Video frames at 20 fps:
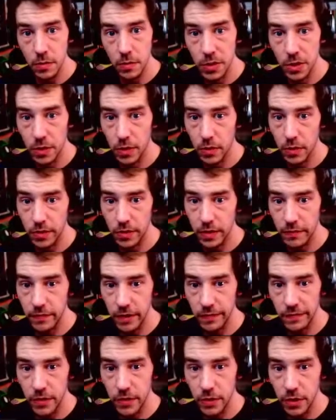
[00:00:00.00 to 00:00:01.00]
So even
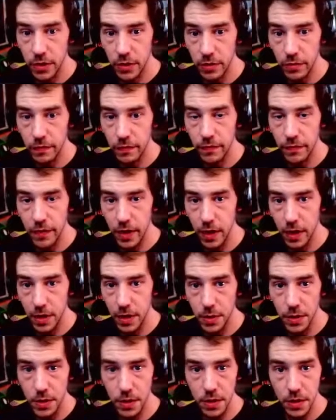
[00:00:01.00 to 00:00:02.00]
if you do
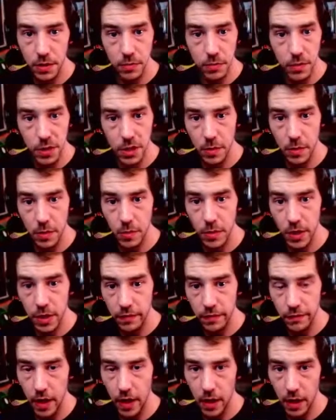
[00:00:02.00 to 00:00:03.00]
face somebody
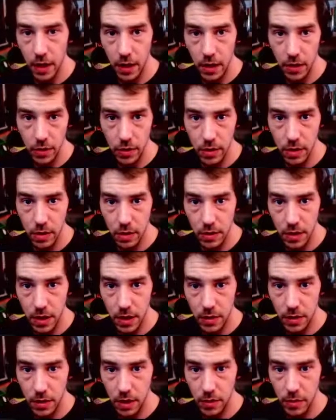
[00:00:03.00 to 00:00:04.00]
flagging your
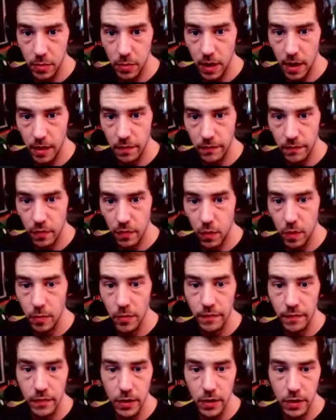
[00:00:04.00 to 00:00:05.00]
content on the platform,
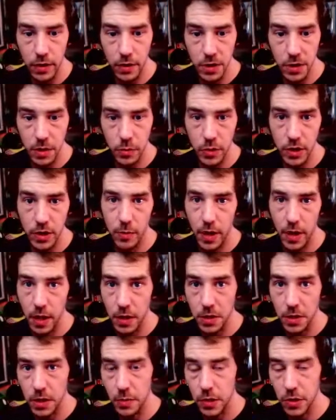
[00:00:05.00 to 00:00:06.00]
if you're someone that
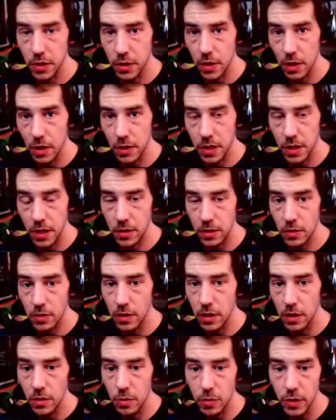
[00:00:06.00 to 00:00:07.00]
backs up your content, you
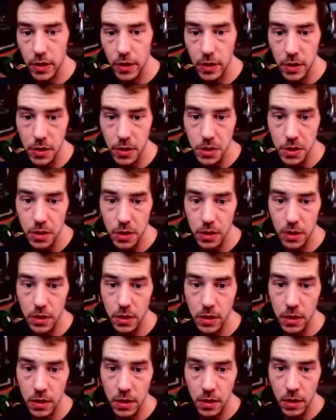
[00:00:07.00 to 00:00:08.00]
can completely skirt
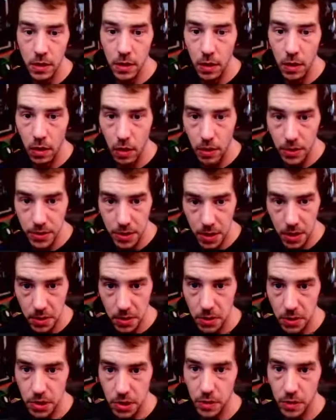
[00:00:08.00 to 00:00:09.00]
all
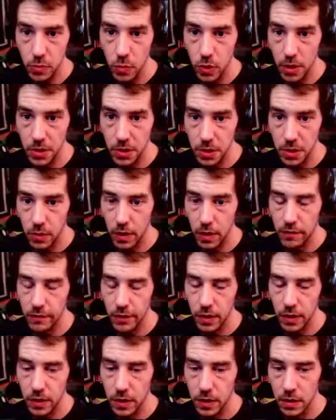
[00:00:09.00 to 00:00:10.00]
censorship
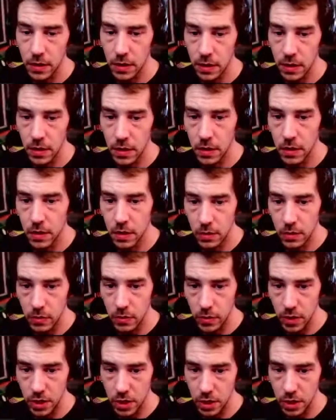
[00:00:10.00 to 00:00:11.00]
whatsoever,
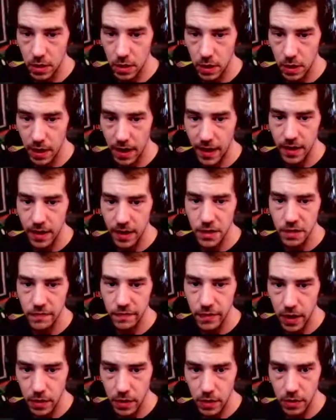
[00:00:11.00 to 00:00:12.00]
which has
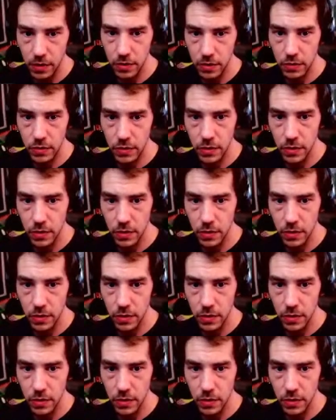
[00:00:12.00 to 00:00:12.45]
value,